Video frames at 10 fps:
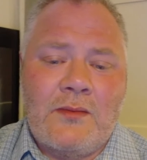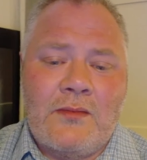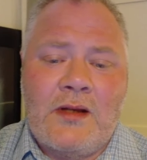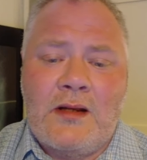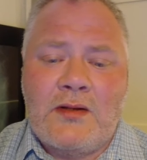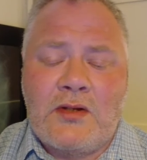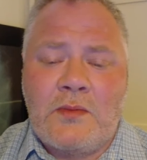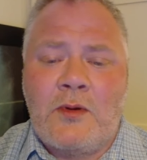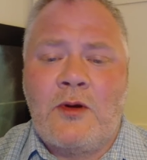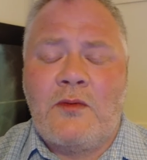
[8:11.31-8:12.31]
You need to
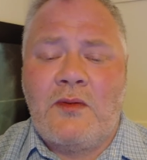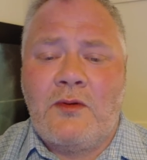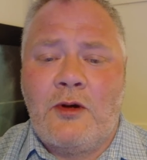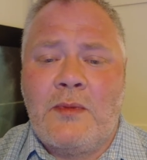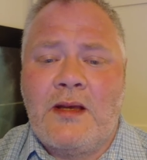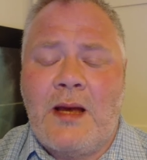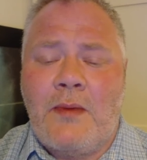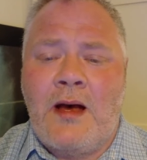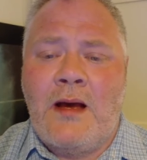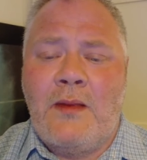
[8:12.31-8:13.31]
support Reform and get
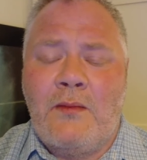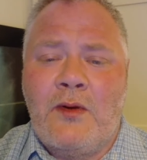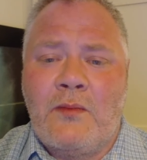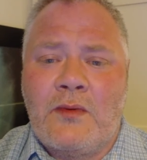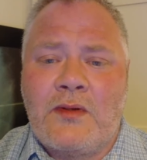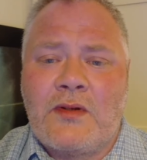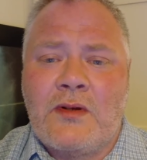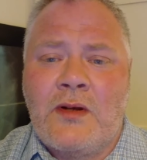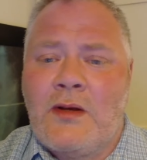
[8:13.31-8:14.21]
behind the movements.